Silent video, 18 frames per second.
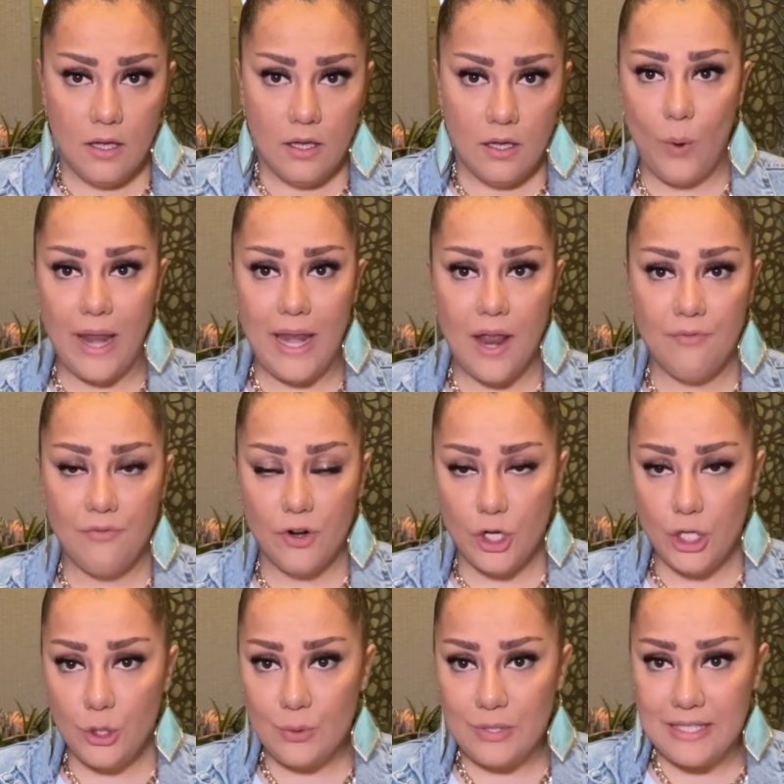Whenever
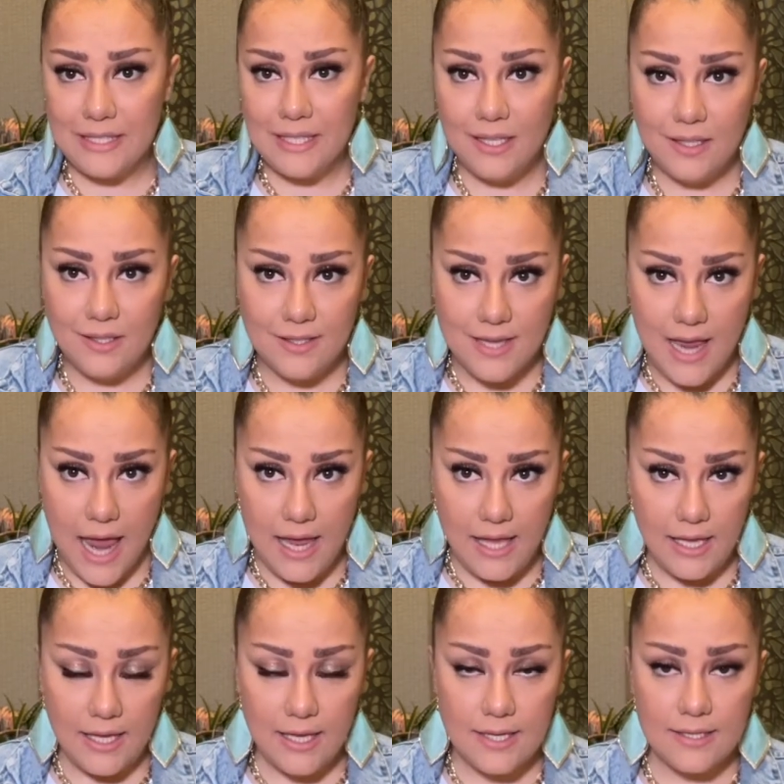you see
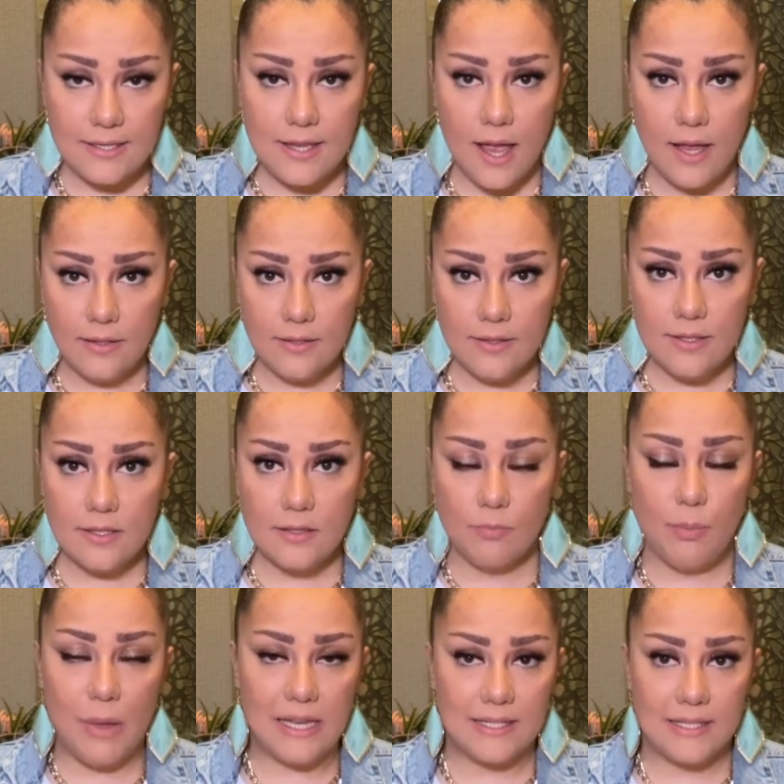day in a sentence,
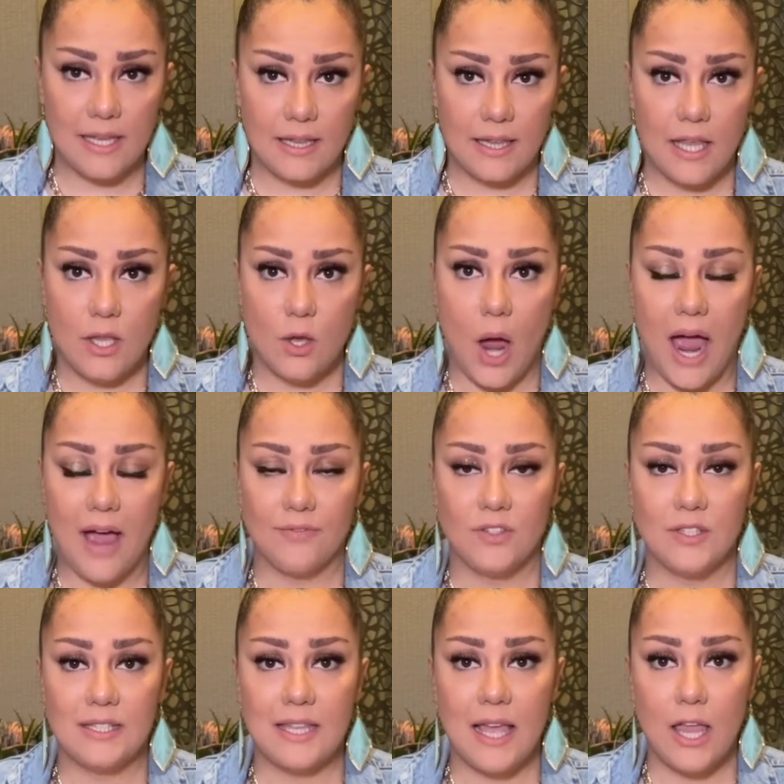basically you have
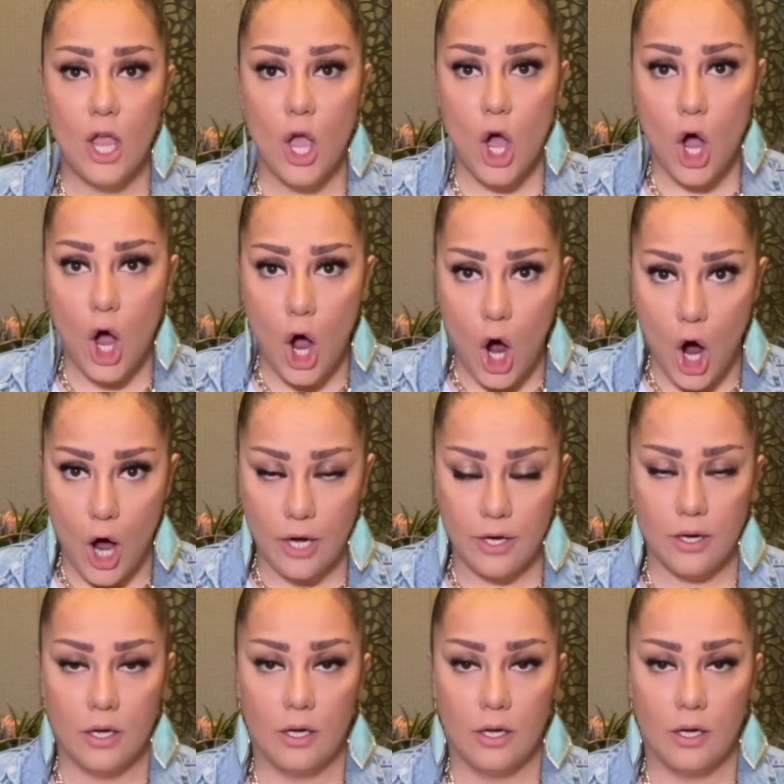to say on